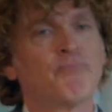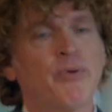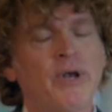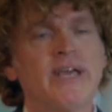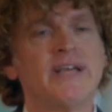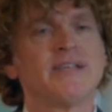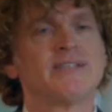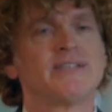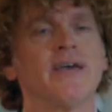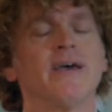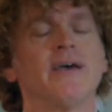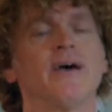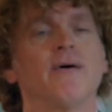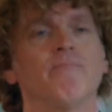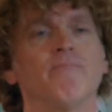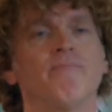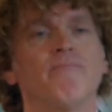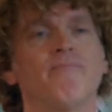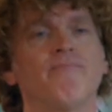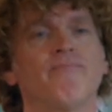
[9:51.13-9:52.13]
please him
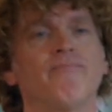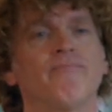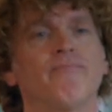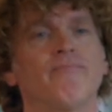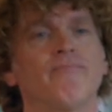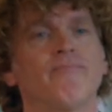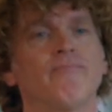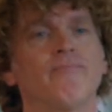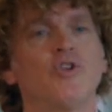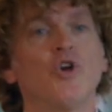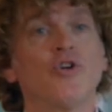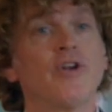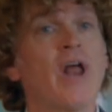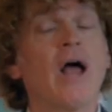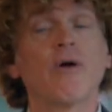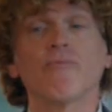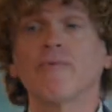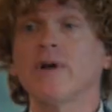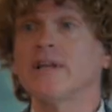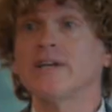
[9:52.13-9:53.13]
you're
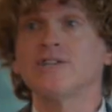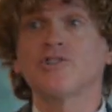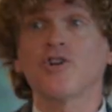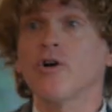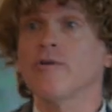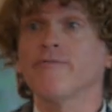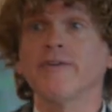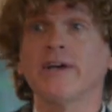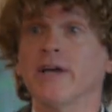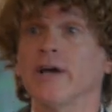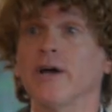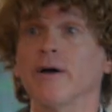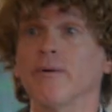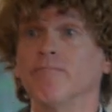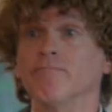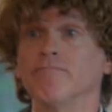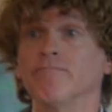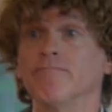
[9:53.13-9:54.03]
not really serving him